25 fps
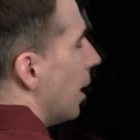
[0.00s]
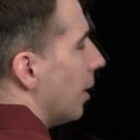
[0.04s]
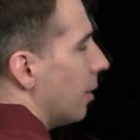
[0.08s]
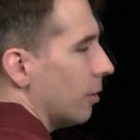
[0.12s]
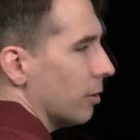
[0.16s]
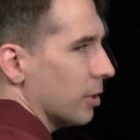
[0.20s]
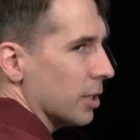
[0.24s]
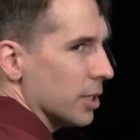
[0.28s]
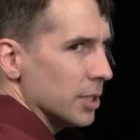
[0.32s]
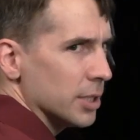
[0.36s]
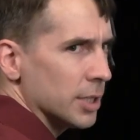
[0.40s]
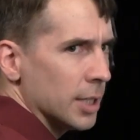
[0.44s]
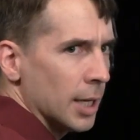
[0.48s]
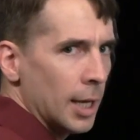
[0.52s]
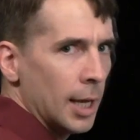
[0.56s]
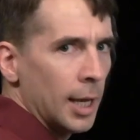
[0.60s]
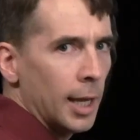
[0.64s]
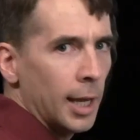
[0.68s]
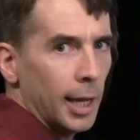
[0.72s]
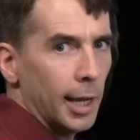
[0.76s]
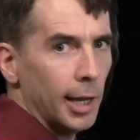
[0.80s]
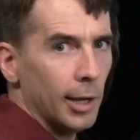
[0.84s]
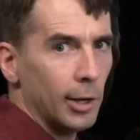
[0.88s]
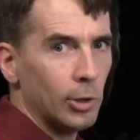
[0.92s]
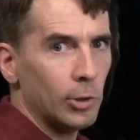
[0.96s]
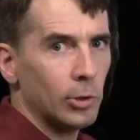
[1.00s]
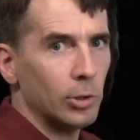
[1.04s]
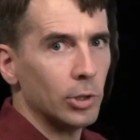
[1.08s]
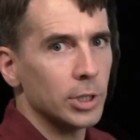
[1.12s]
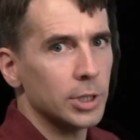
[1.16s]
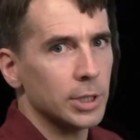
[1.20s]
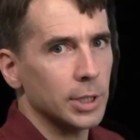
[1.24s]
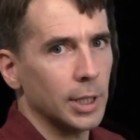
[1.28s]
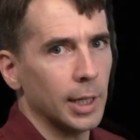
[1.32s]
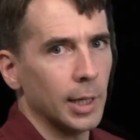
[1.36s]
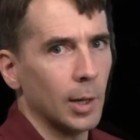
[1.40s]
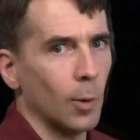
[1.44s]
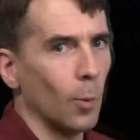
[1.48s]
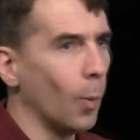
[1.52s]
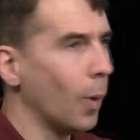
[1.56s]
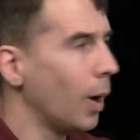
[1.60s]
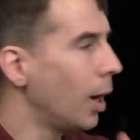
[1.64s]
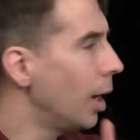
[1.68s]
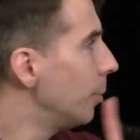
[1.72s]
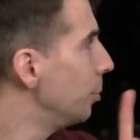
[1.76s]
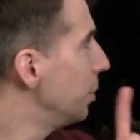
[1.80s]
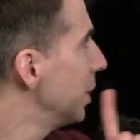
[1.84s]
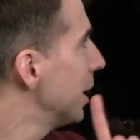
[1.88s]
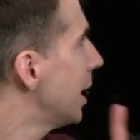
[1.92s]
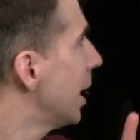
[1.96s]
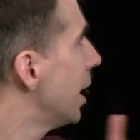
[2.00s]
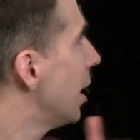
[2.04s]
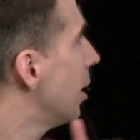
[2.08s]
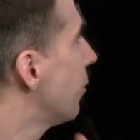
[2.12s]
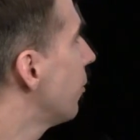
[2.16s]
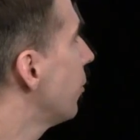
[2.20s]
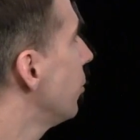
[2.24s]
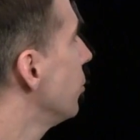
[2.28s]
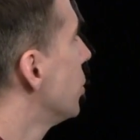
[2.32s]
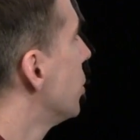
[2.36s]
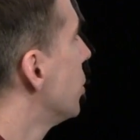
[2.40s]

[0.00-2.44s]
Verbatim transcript: L because L looks like one. Be careful.